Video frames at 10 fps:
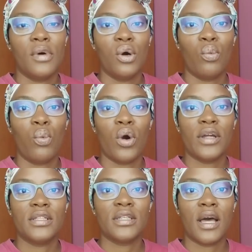
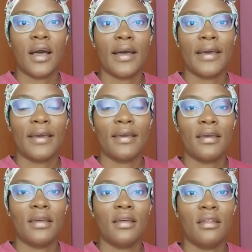what
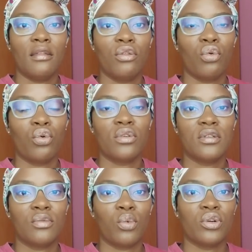I thought
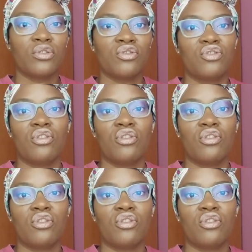was